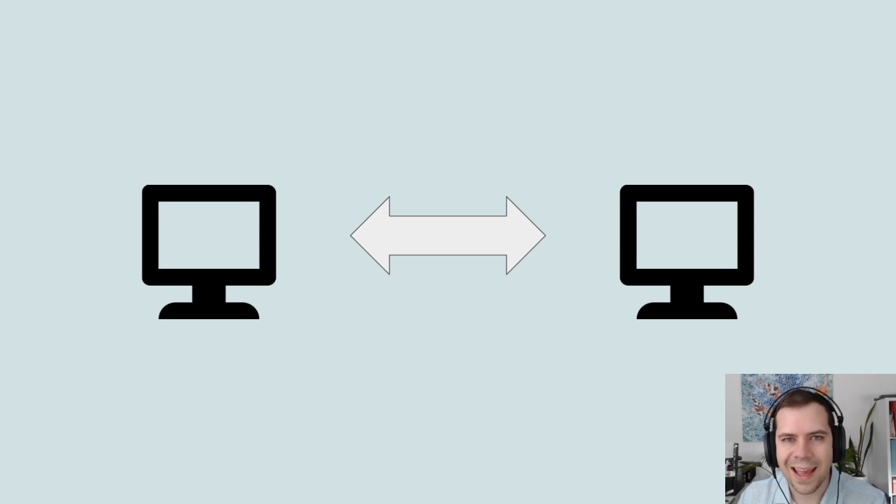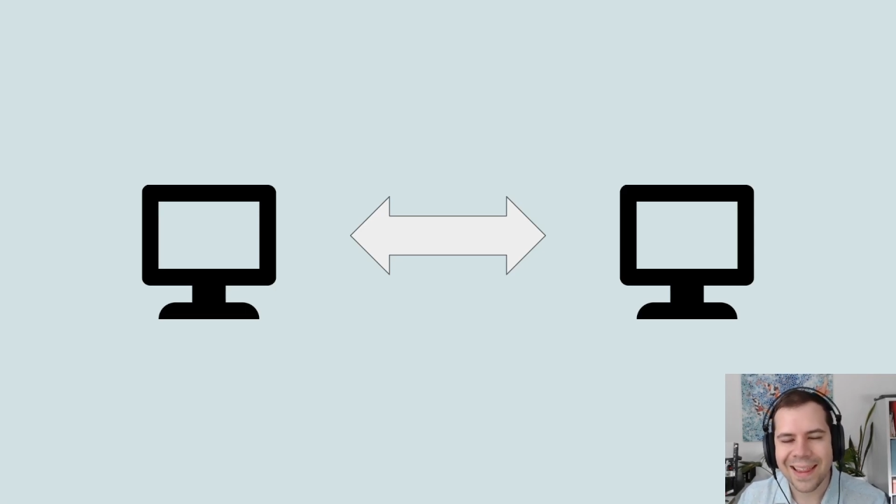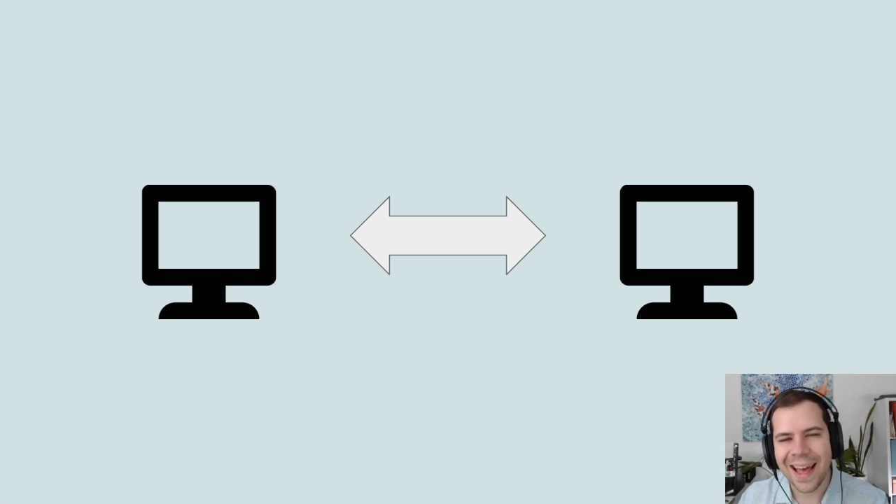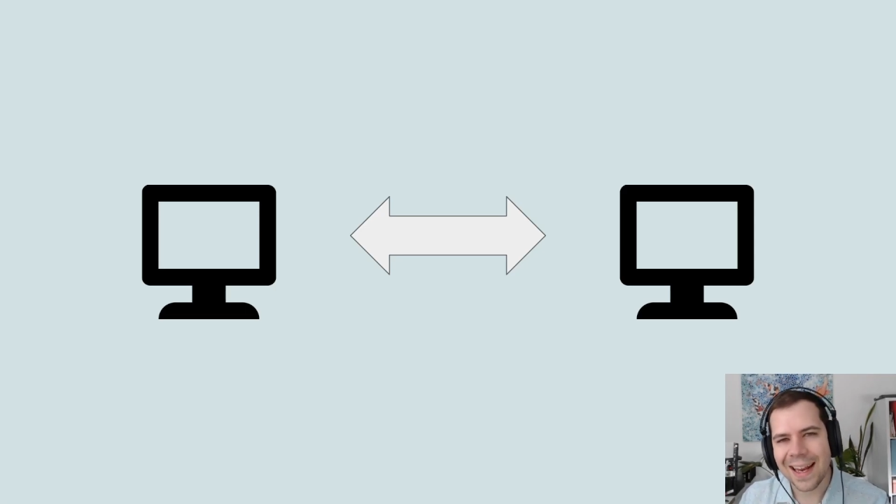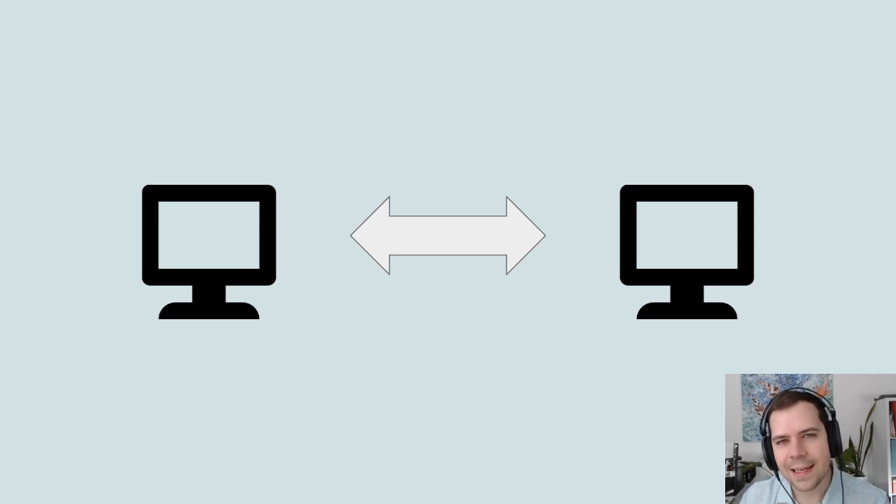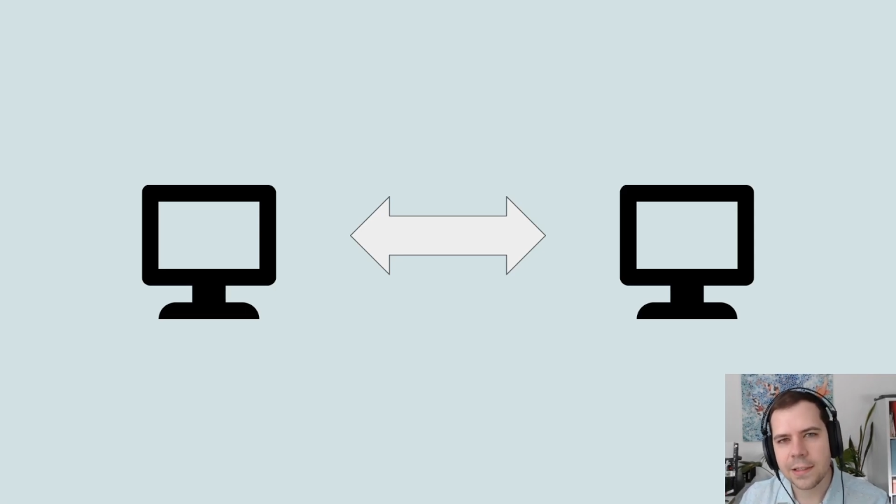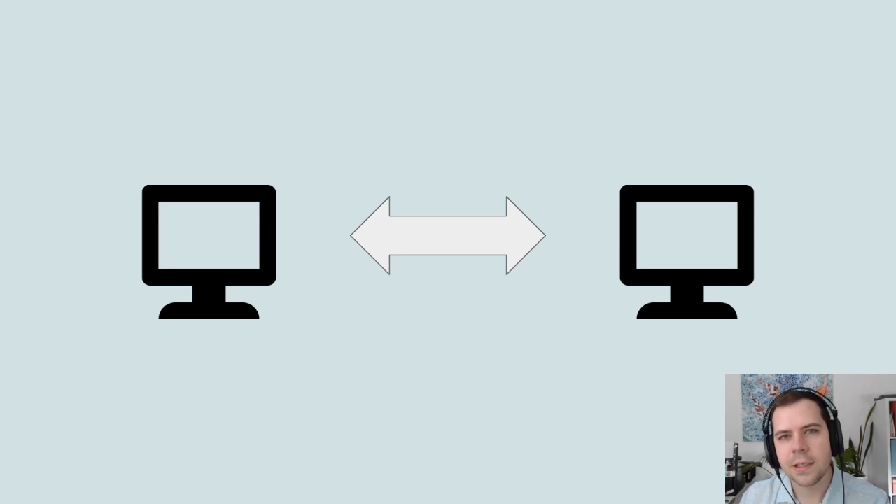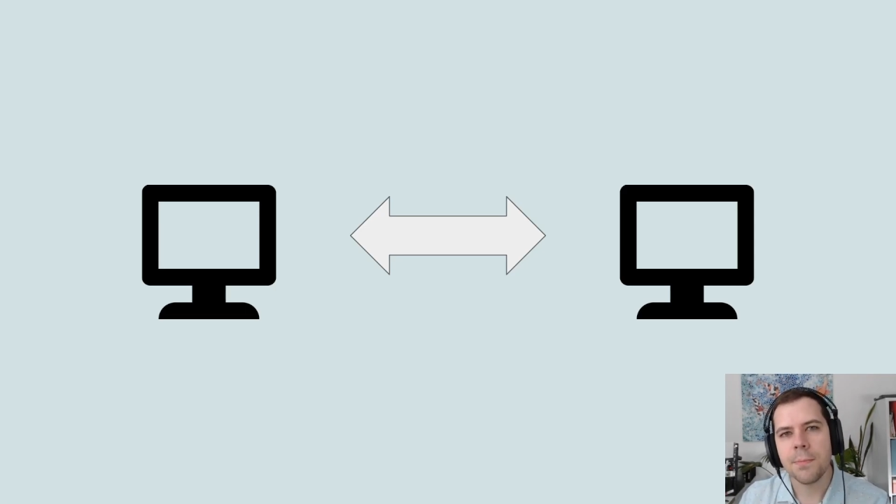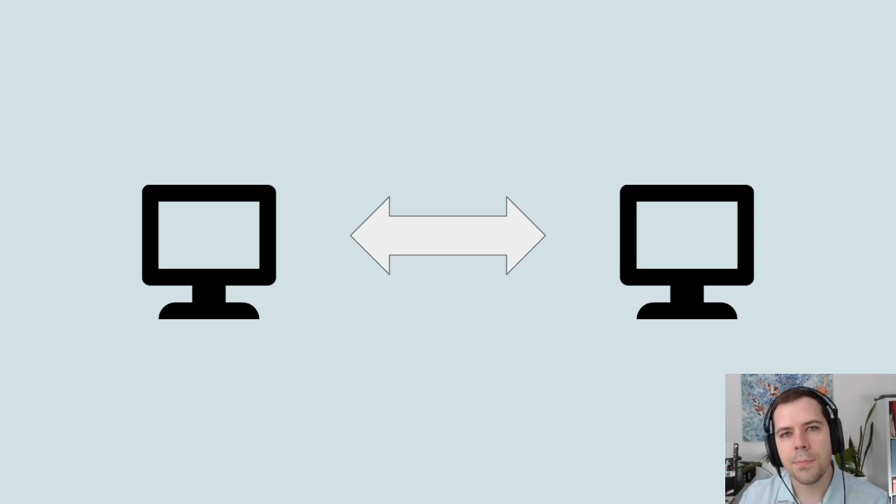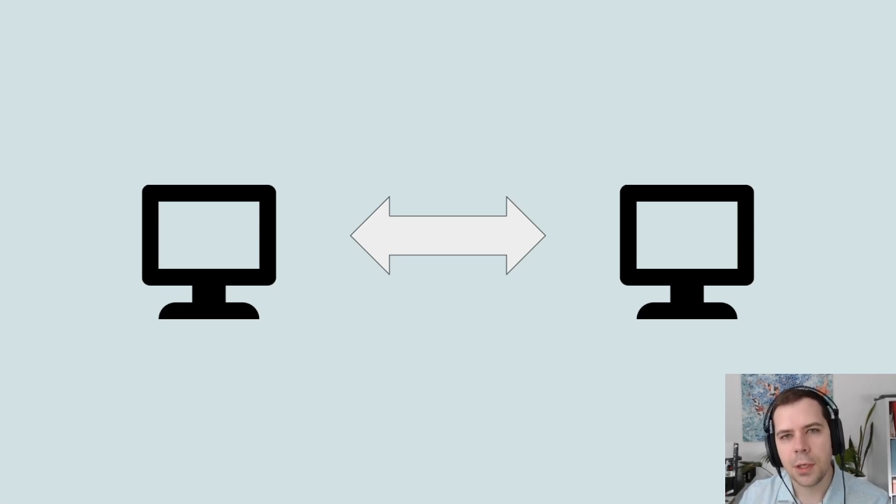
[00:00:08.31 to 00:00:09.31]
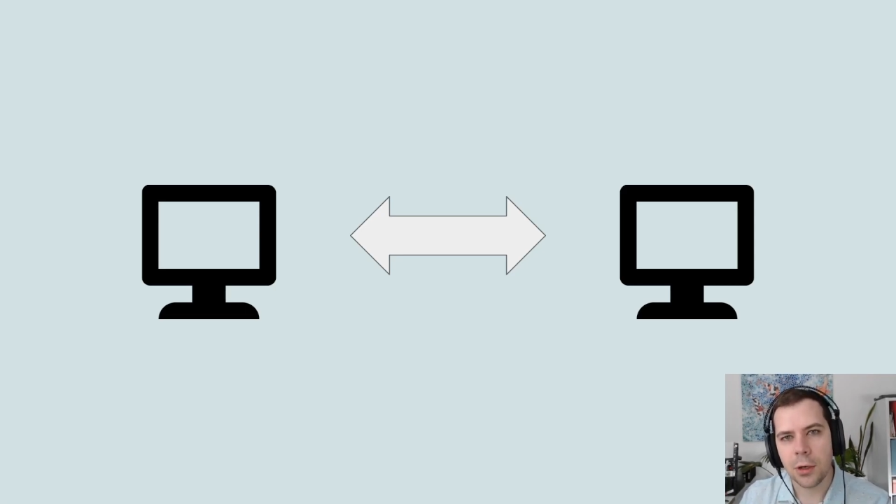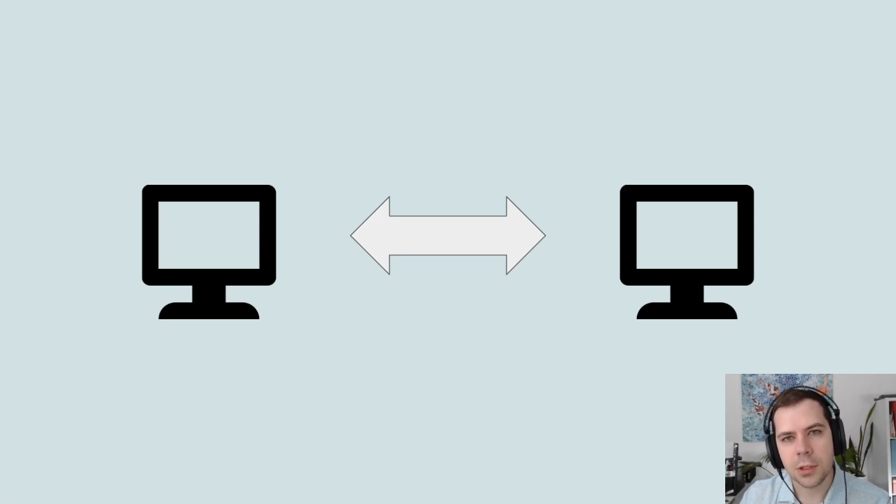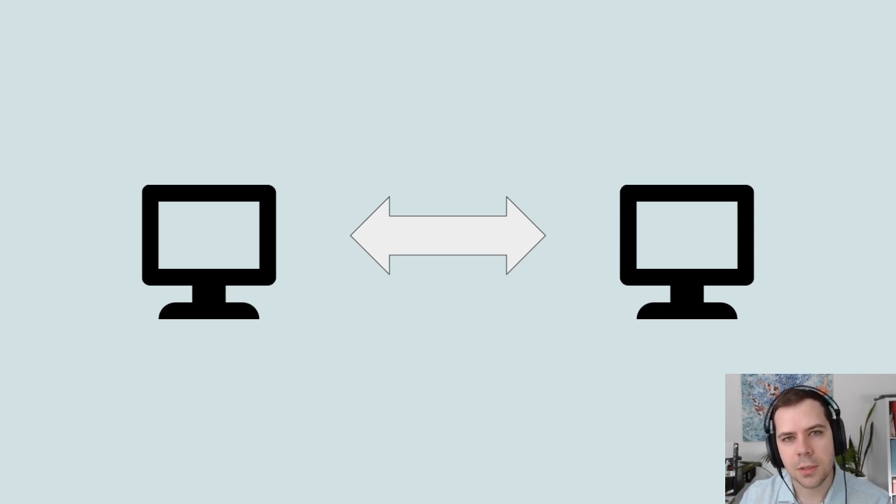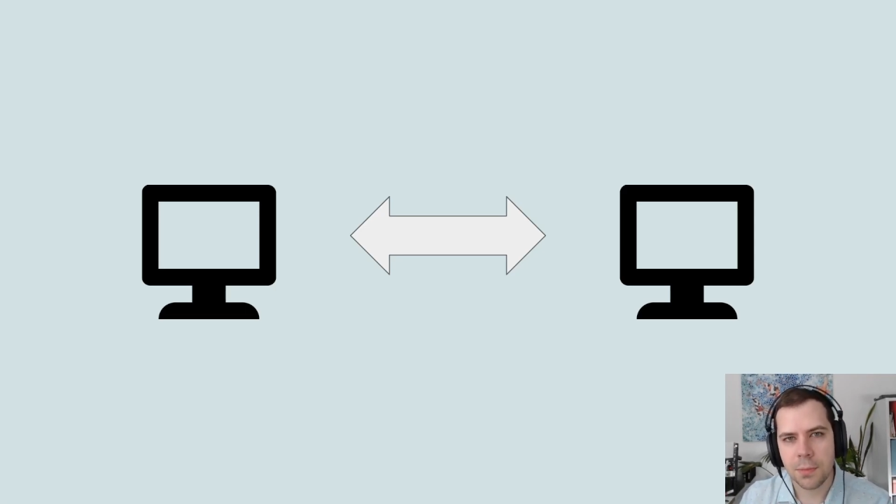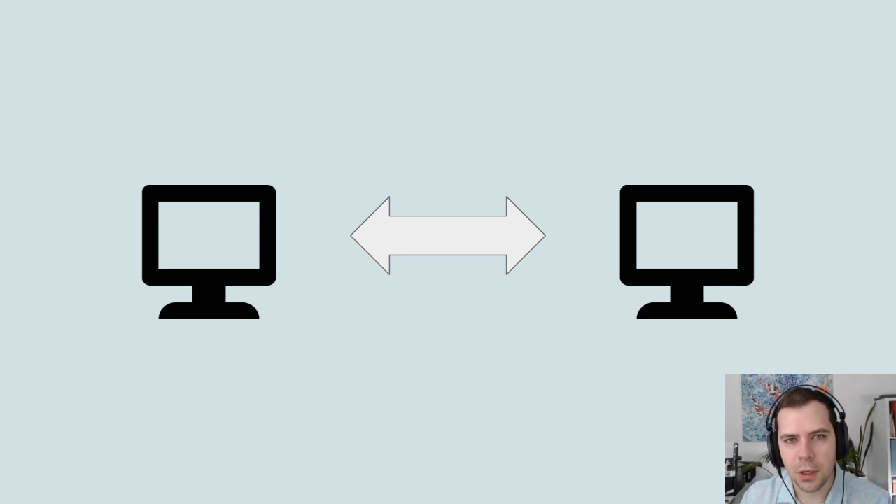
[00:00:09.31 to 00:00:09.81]
and that is
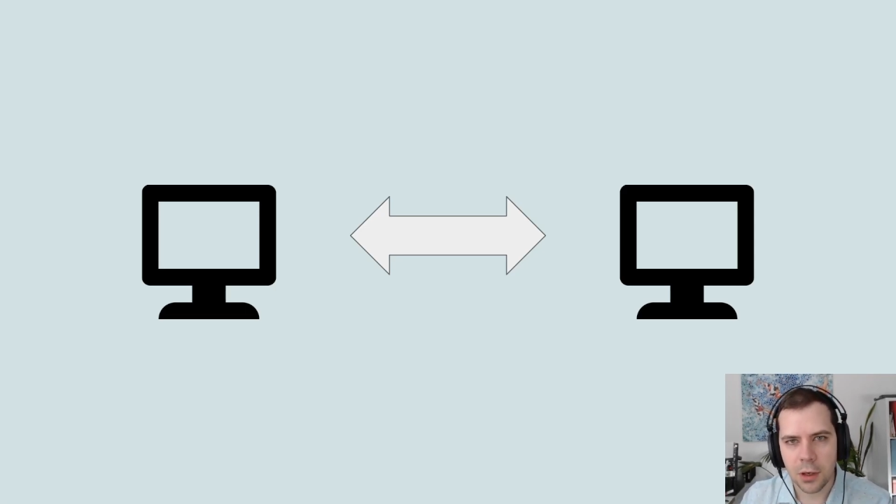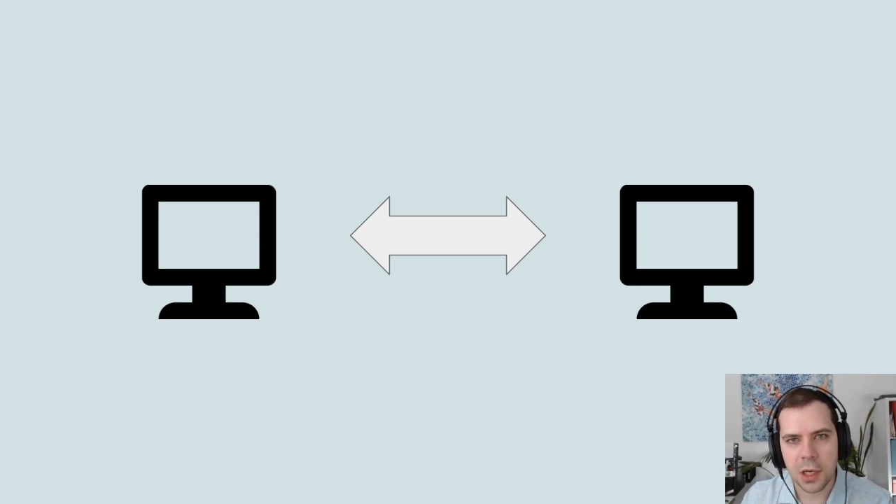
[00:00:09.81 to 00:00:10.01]
peer-to-peer